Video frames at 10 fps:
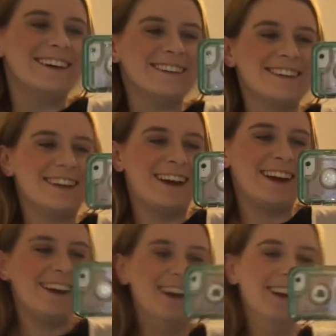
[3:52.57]
So yeah,
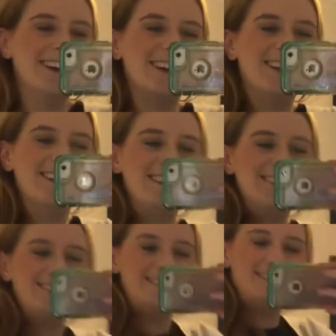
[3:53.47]
so
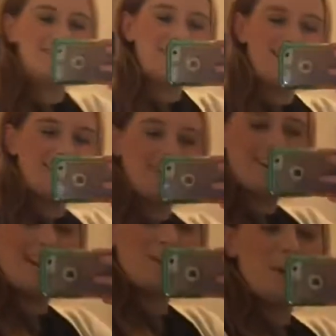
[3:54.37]
this is the
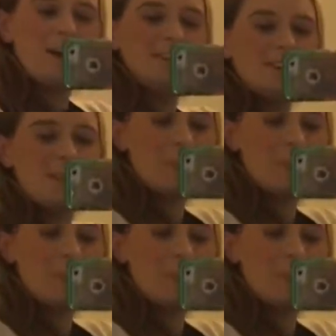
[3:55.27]
next purchase I